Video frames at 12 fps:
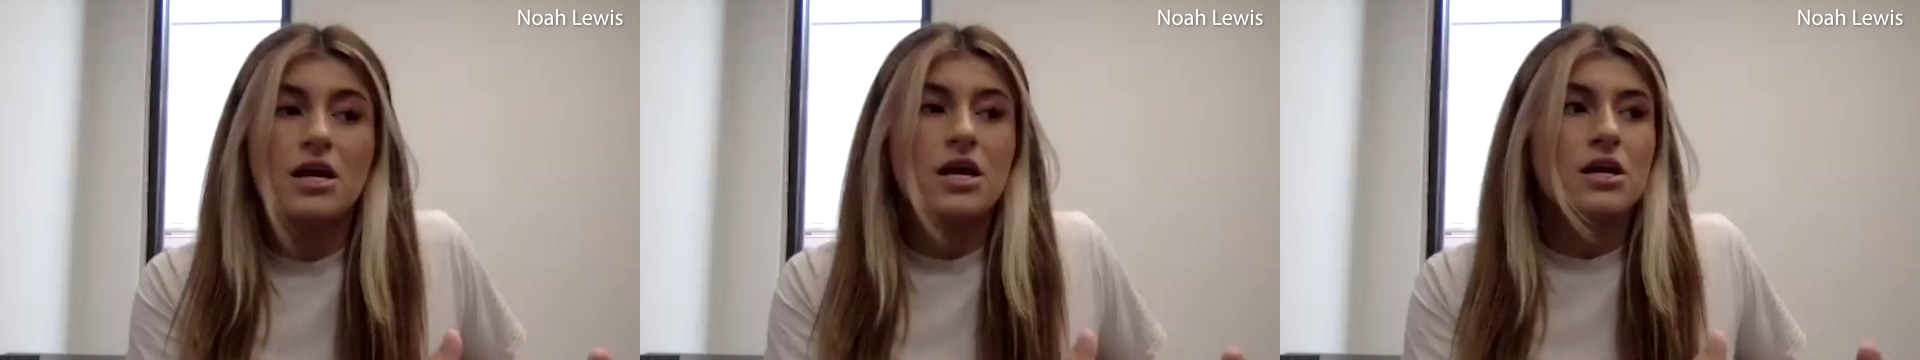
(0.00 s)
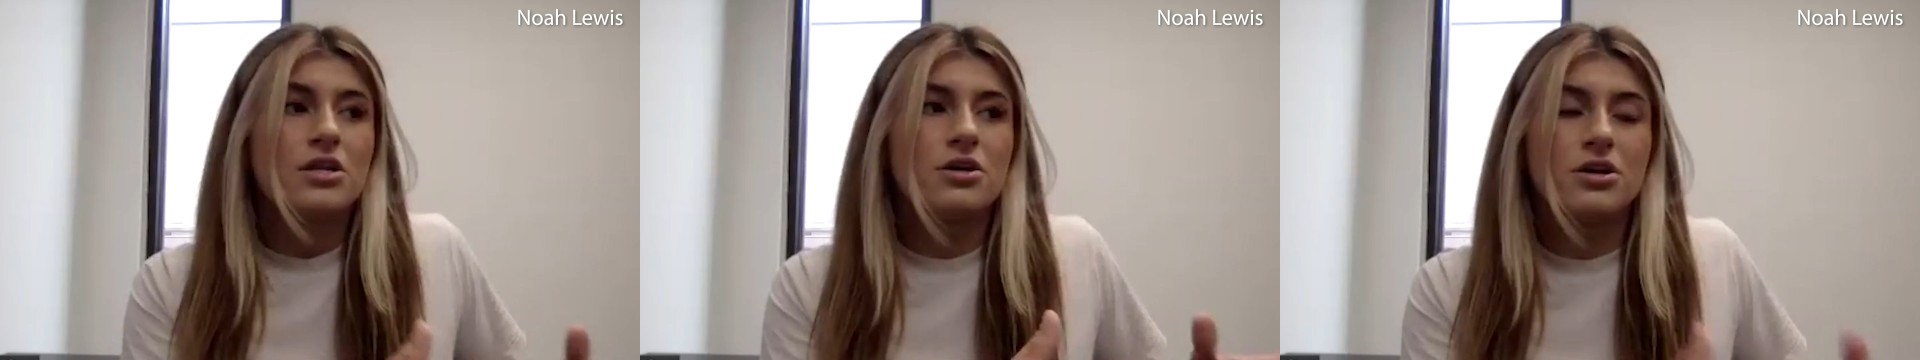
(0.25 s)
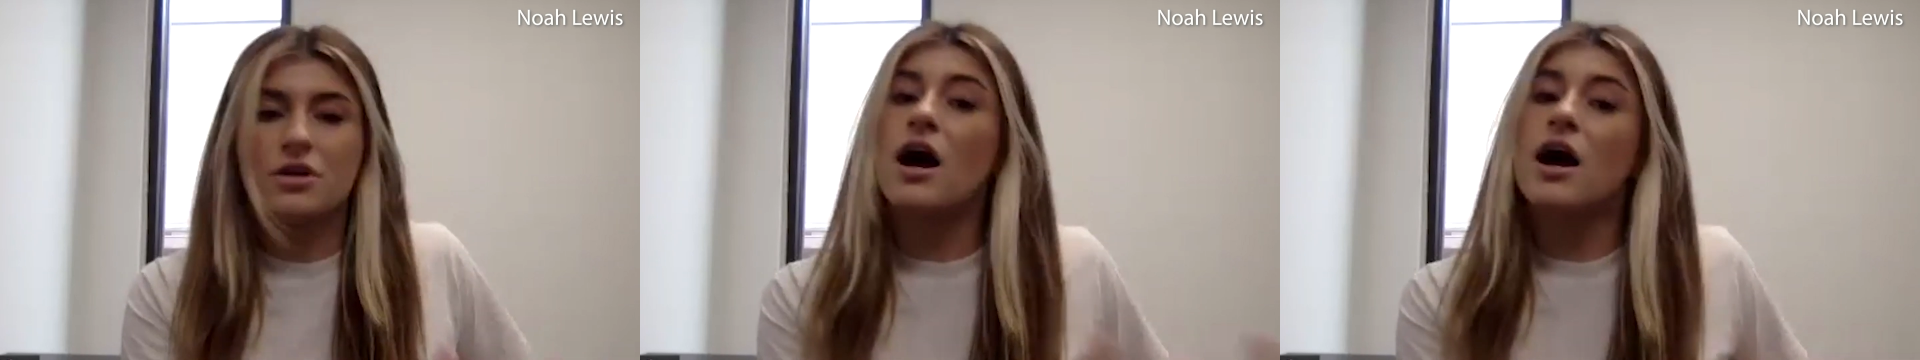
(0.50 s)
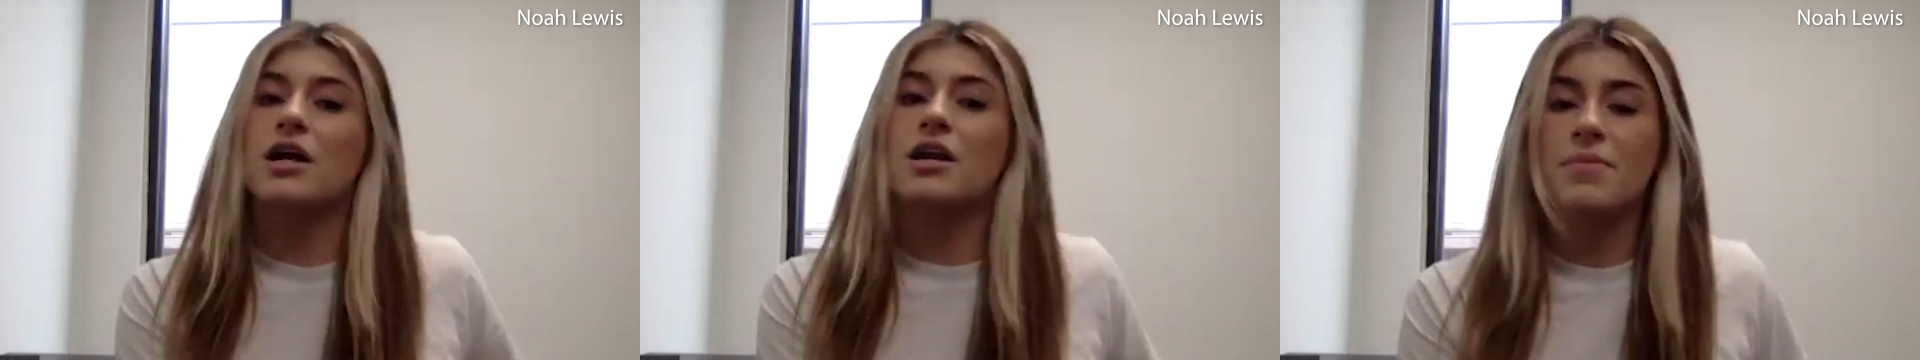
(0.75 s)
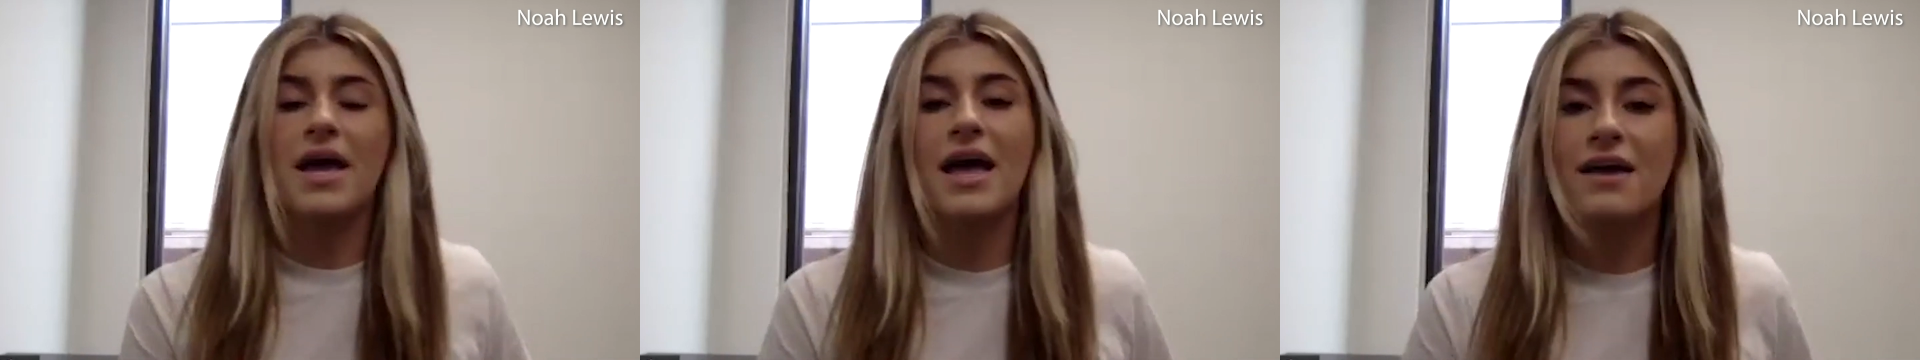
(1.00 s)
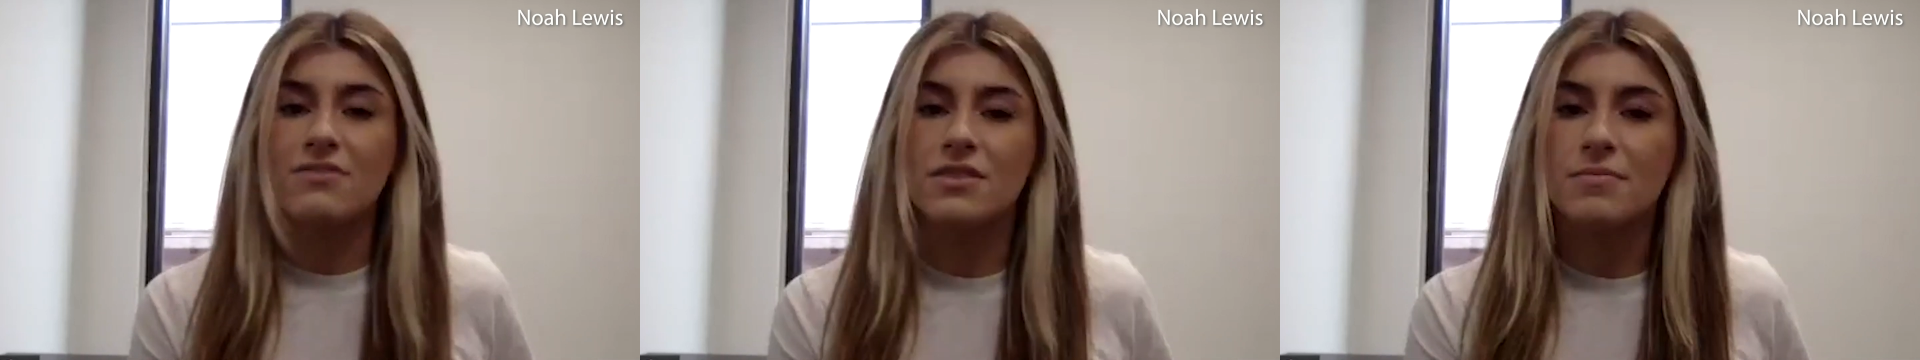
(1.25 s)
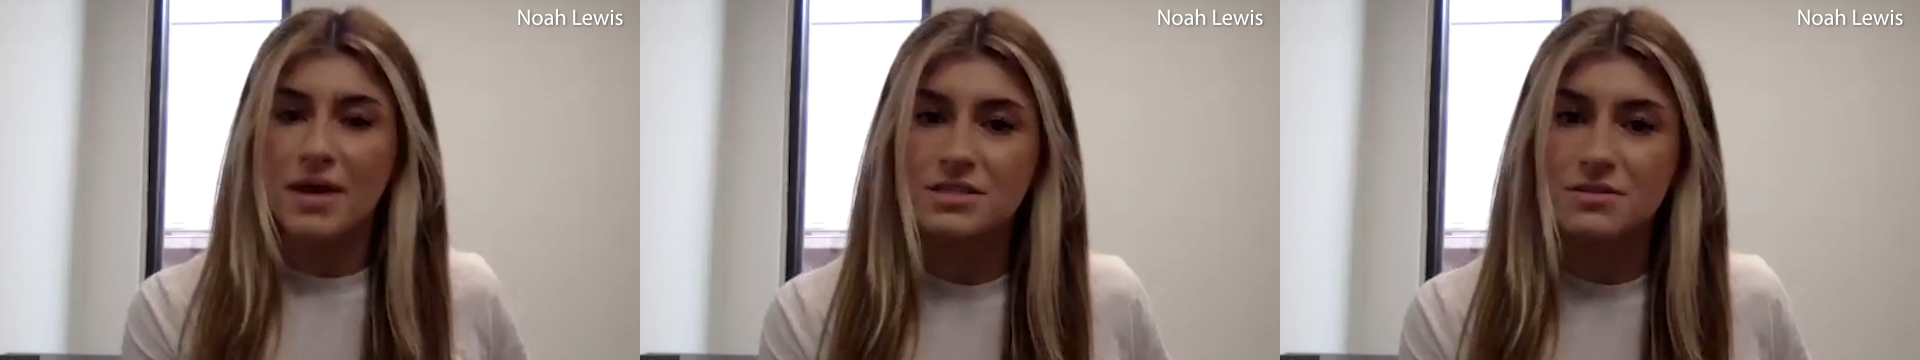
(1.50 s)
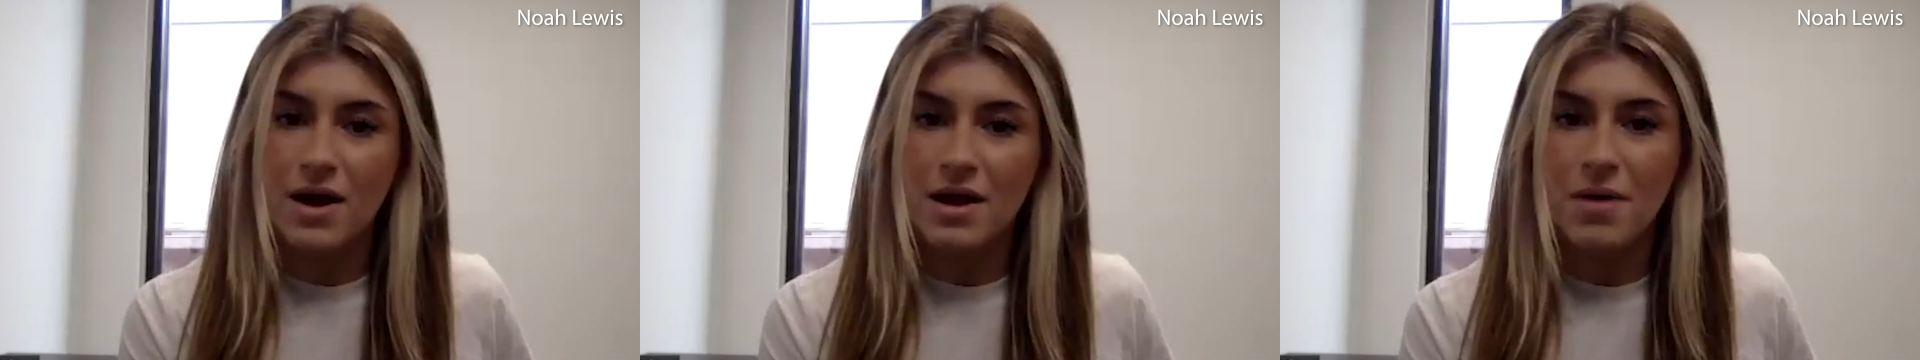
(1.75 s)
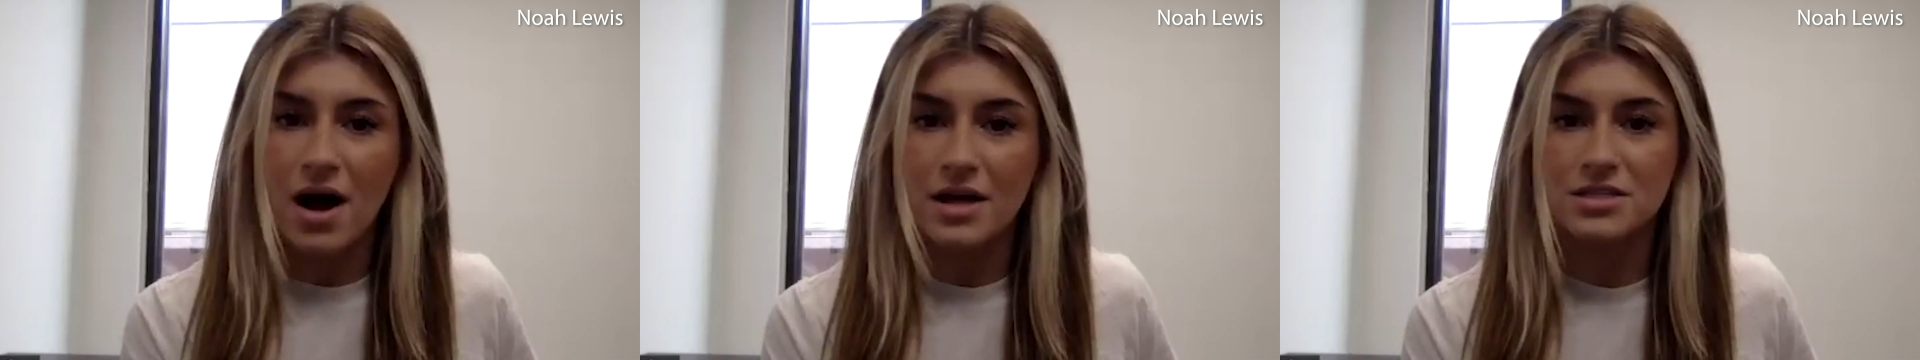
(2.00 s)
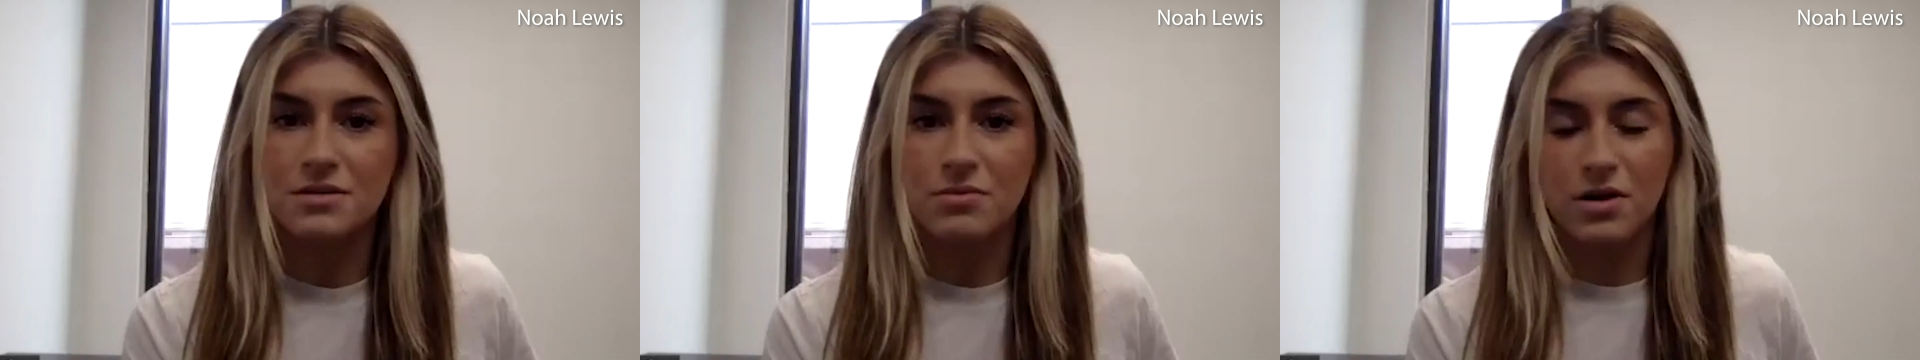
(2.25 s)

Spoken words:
going to behave in the best way possible.